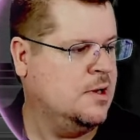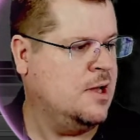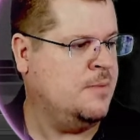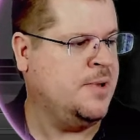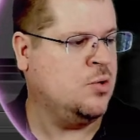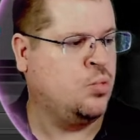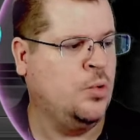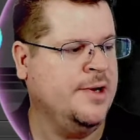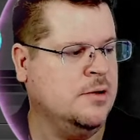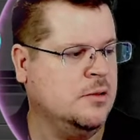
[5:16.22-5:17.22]
Epic
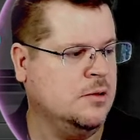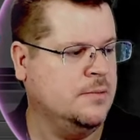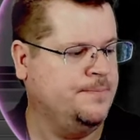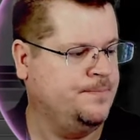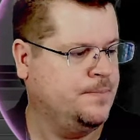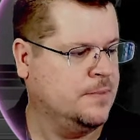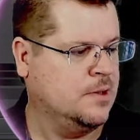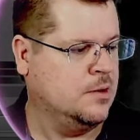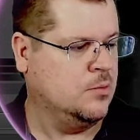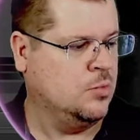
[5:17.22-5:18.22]
Real.
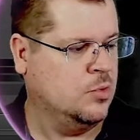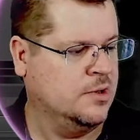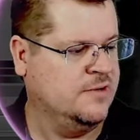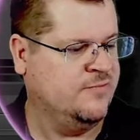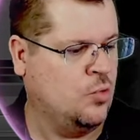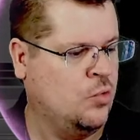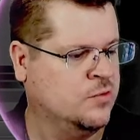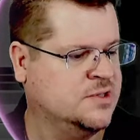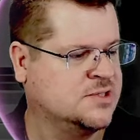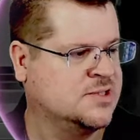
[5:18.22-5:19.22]
We'll leave all
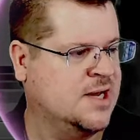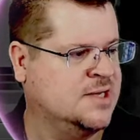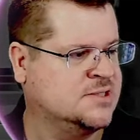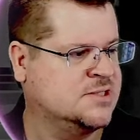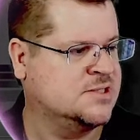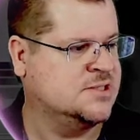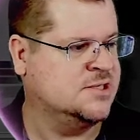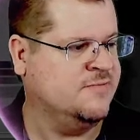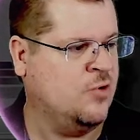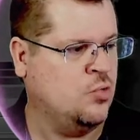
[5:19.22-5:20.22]
this as its
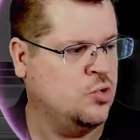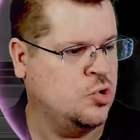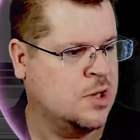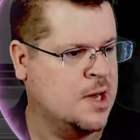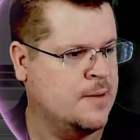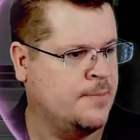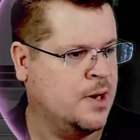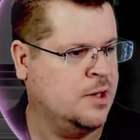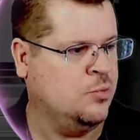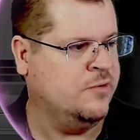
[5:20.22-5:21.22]
default. You can
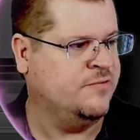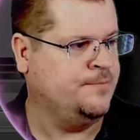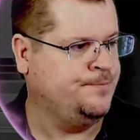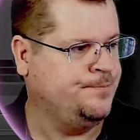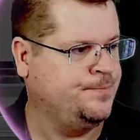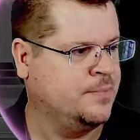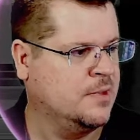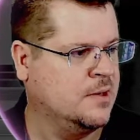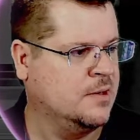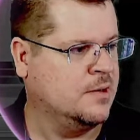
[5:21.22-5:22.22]
play with them.
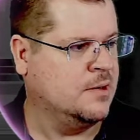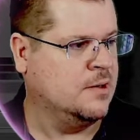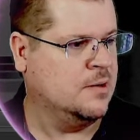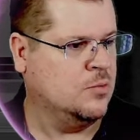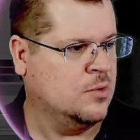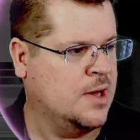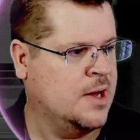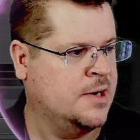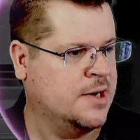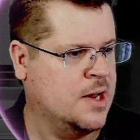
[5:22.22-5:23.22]
We'll
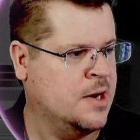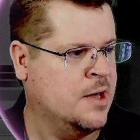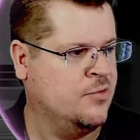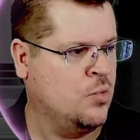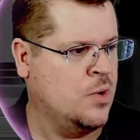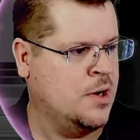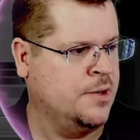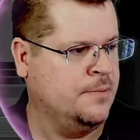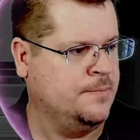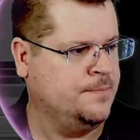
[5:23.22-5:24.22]
add another one.